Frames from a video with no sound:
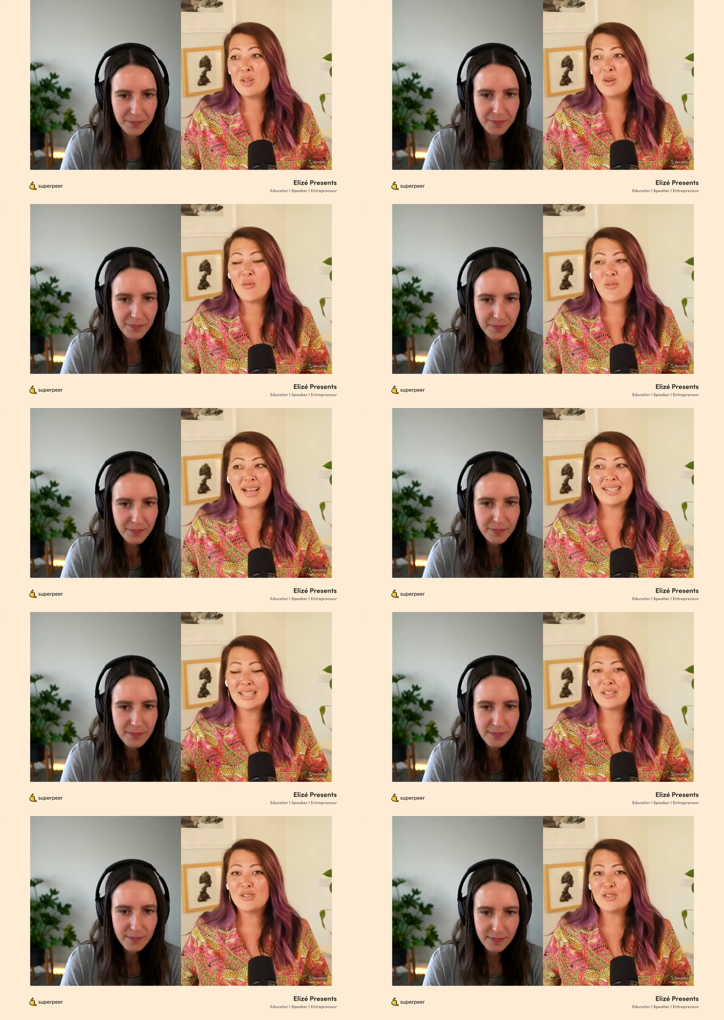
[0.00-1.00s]
Speaker 1: know, find a
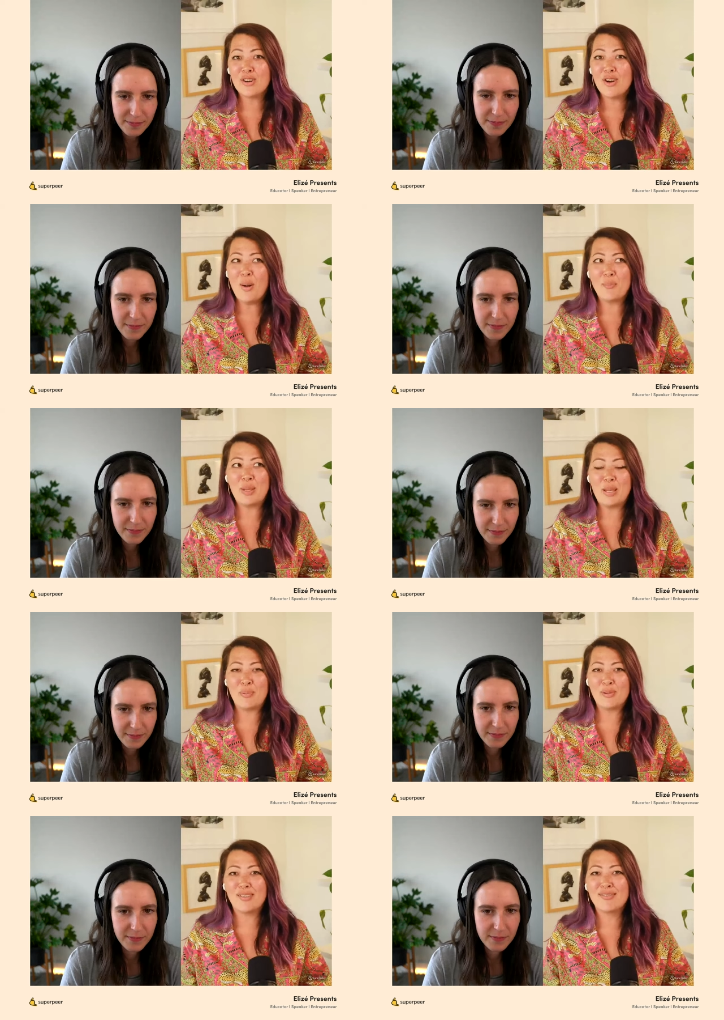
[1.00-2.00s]
little dirt on
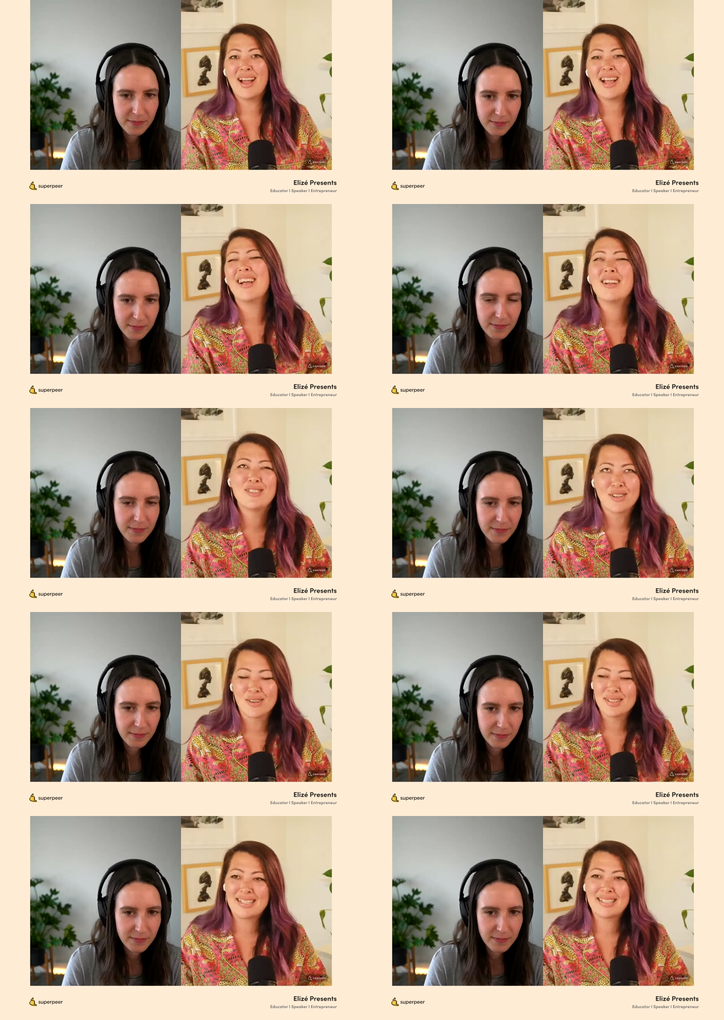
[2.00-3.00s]
people online. Not
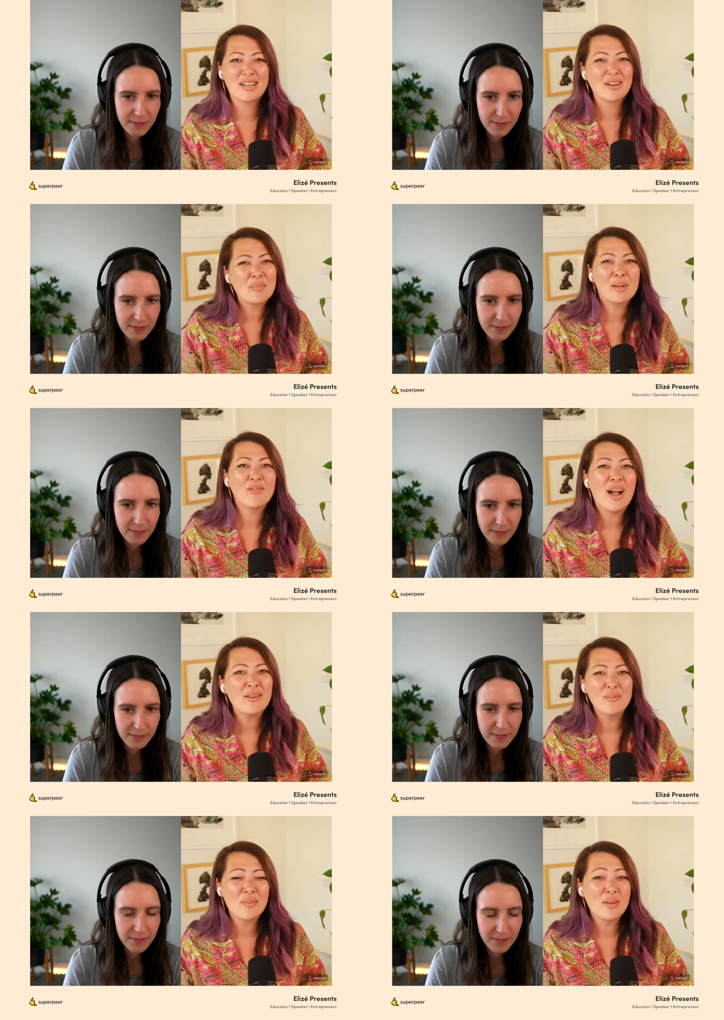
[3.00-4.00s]
dirt necessarily, but find,
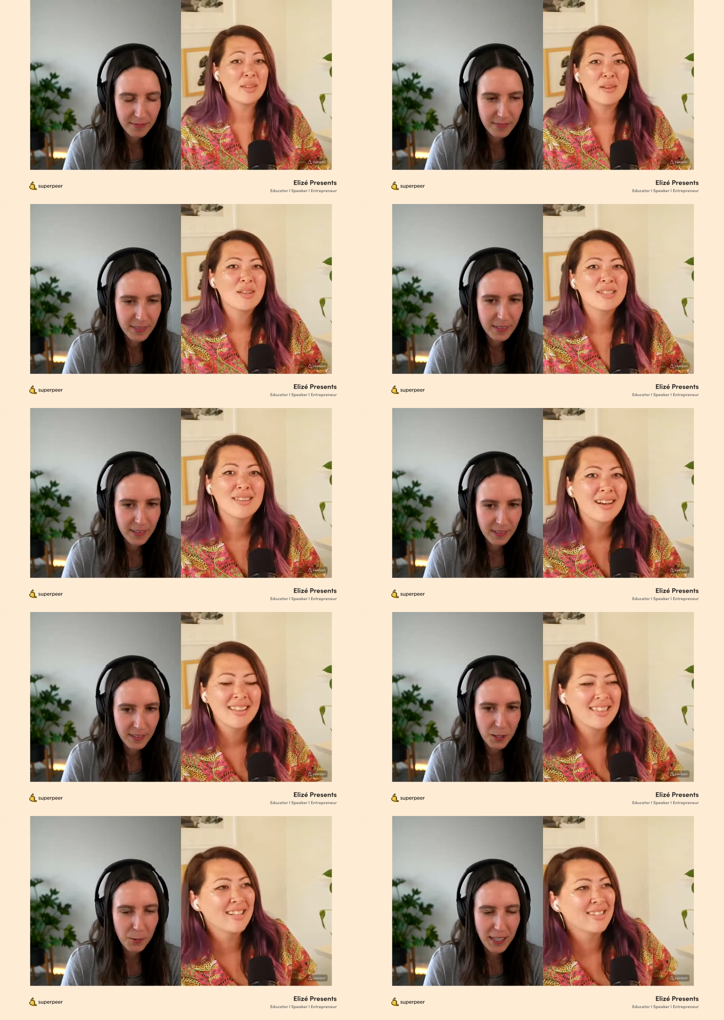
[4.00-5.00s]
you know, there's a lot
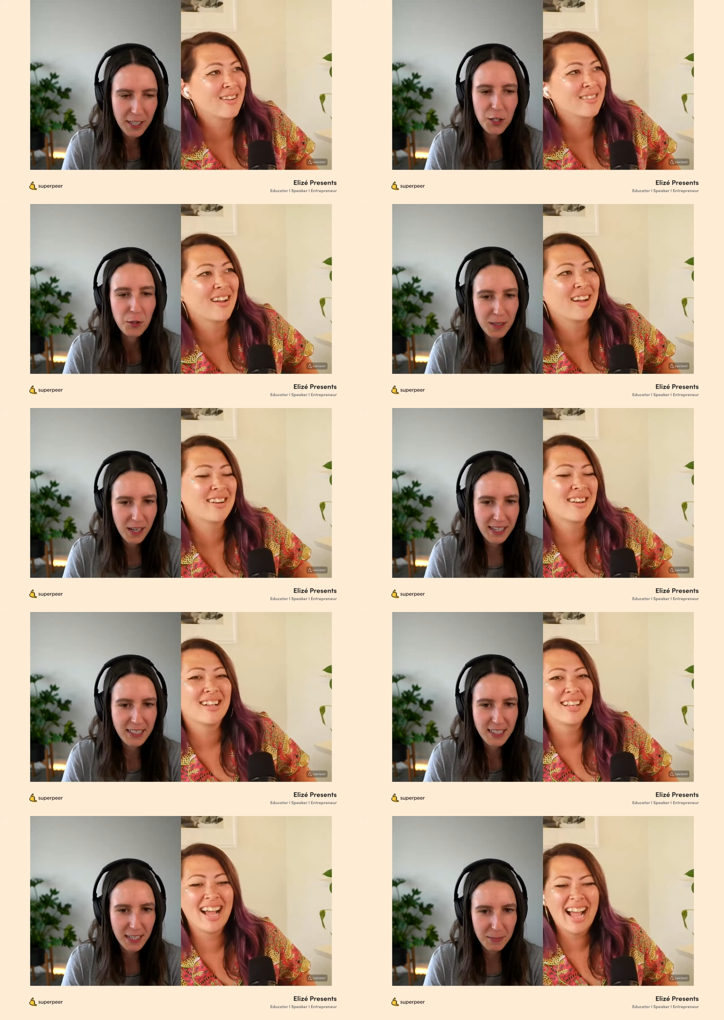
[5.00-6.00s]
of things. A way online. to
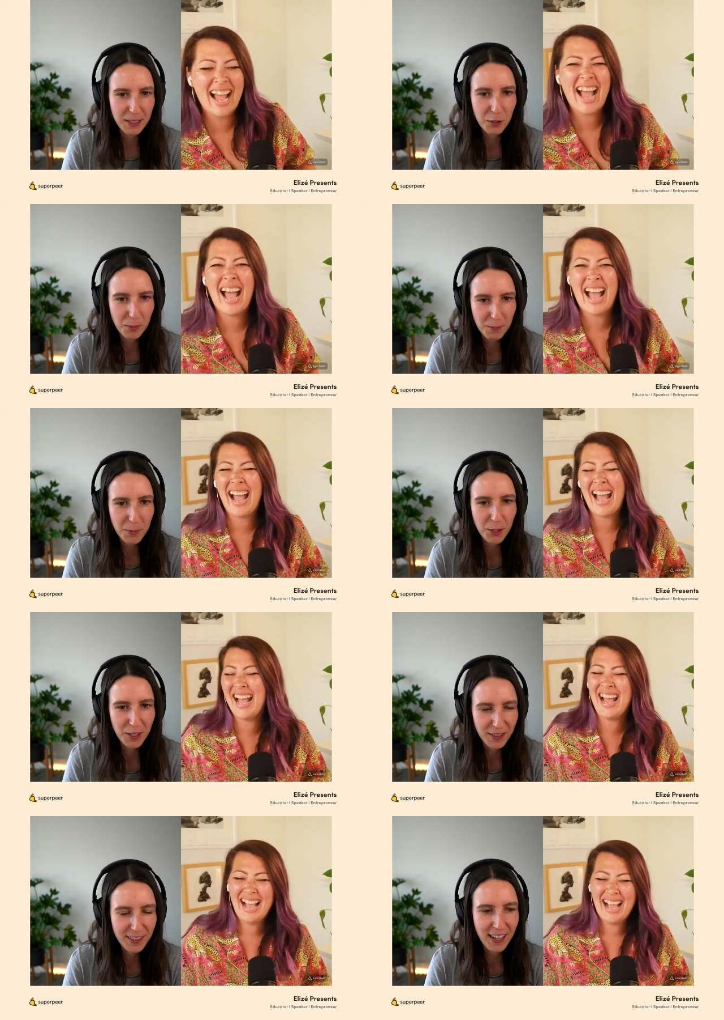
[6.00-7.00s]
humanize them
Speaker 2: a little bit
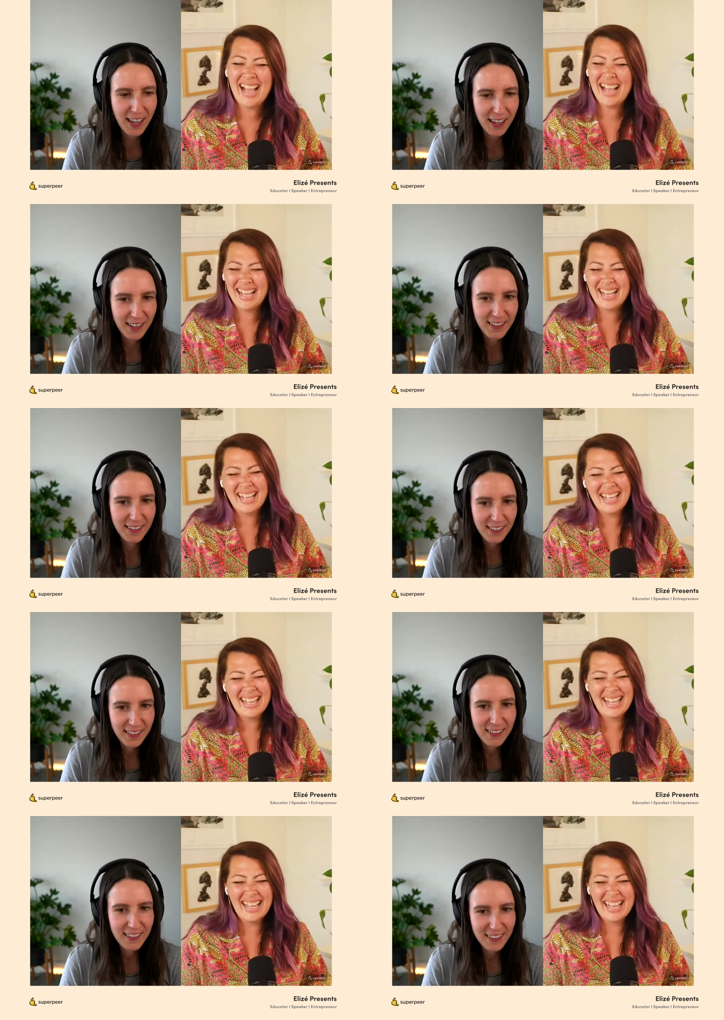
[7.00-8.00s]
more.
Speaker 1: Yeah.
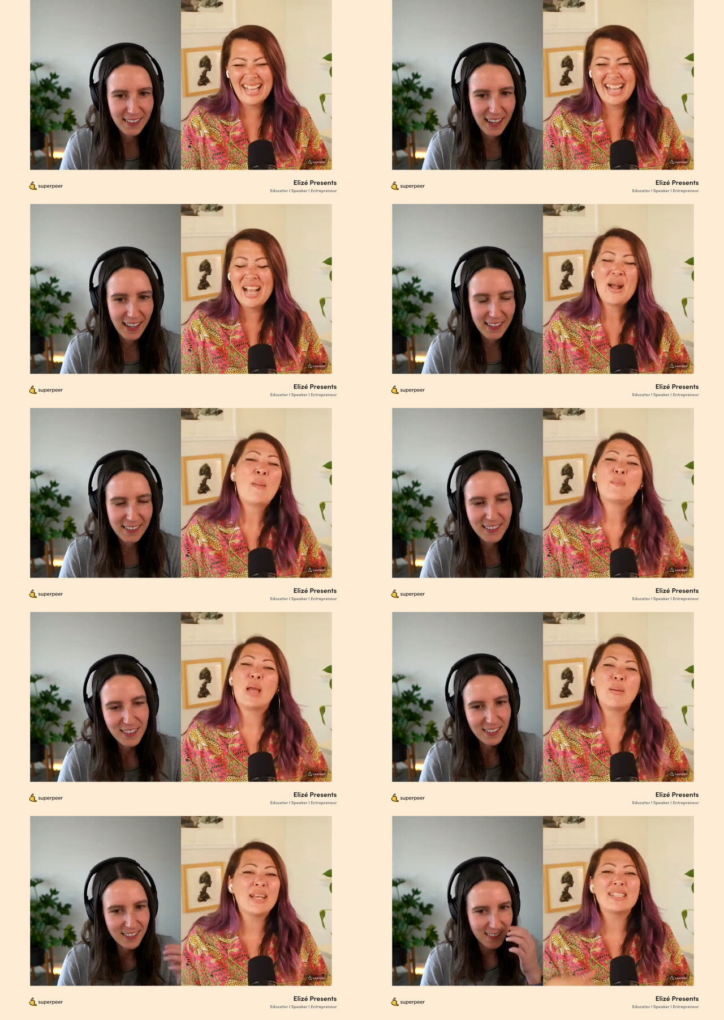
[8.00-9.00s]
Yeah.
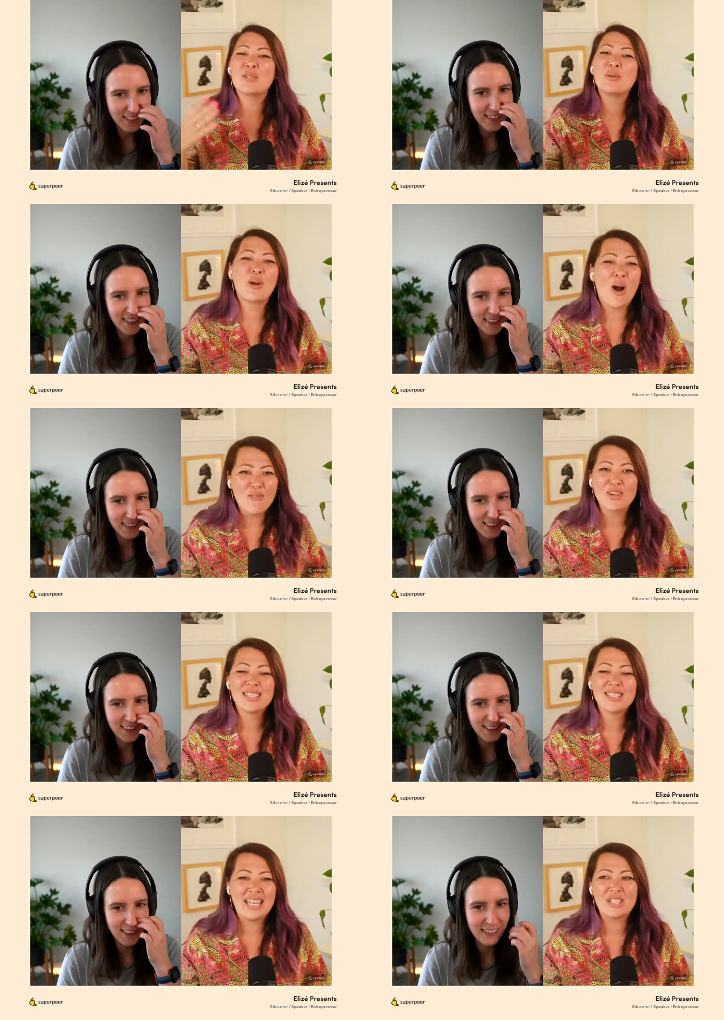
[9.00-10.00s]
Maybe it's through
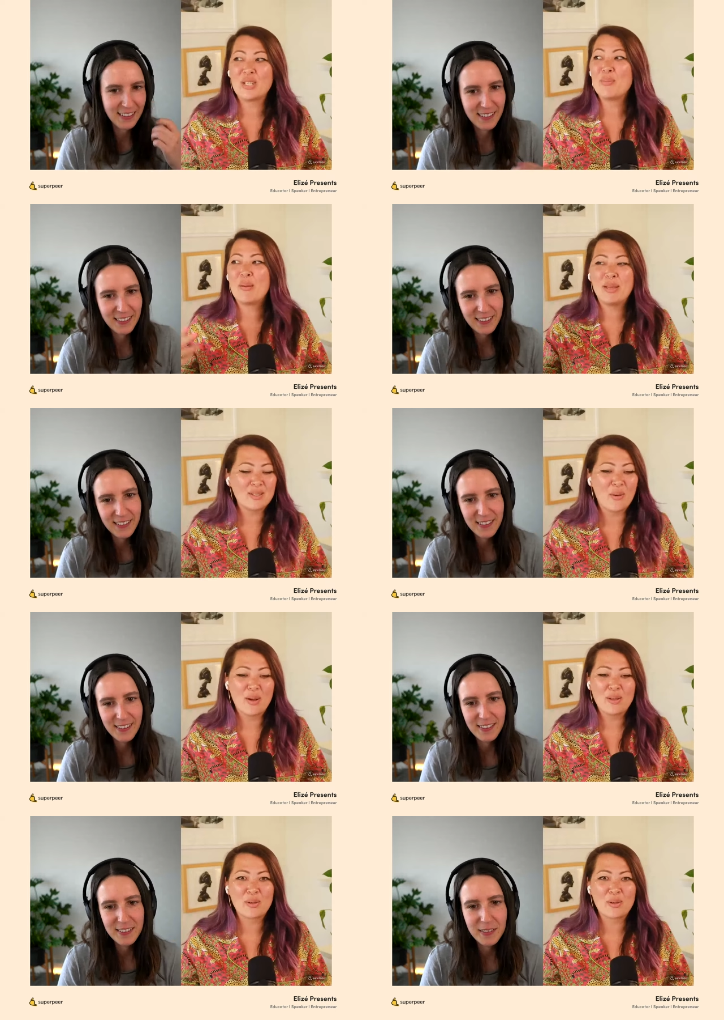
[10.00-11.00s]
conversation. Maybe it's
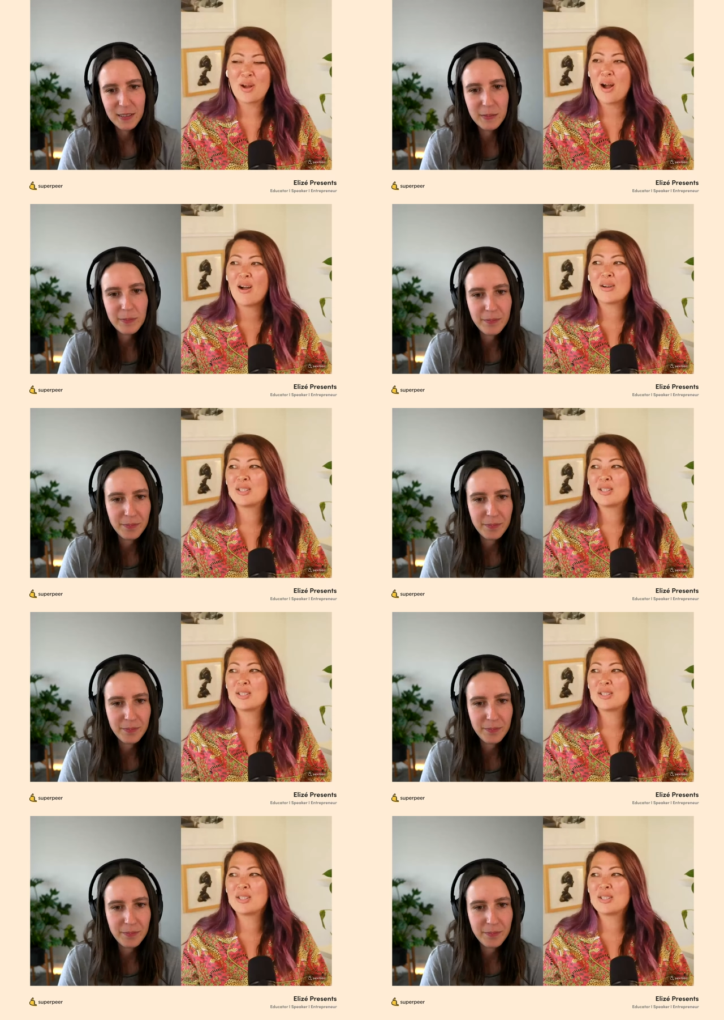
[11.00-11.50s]
going through co- to